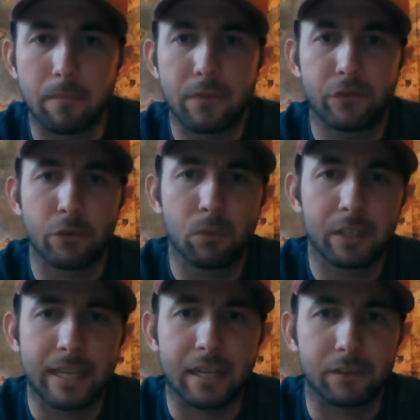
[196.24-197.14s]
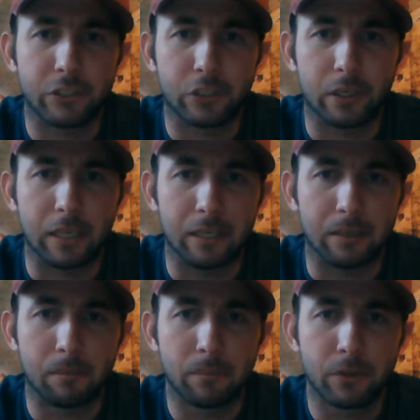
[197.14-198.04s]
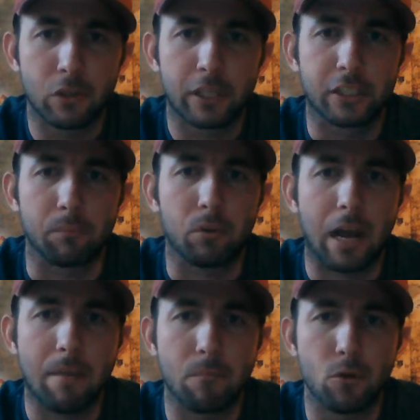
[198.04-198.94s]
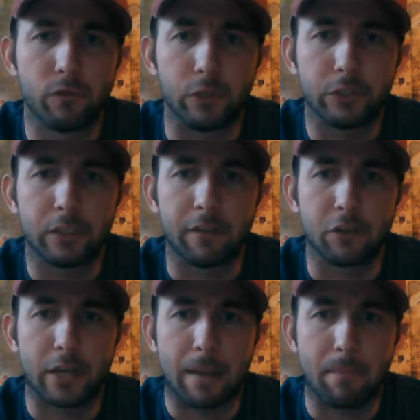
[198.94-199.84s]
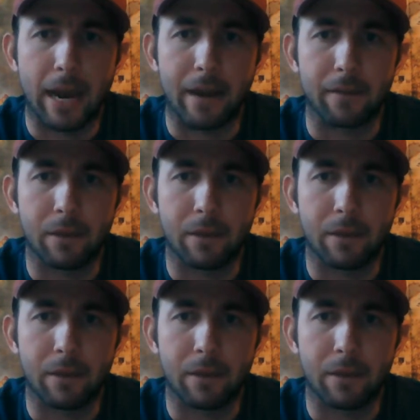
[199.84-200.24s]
so you want to look at your prime movers of your campaign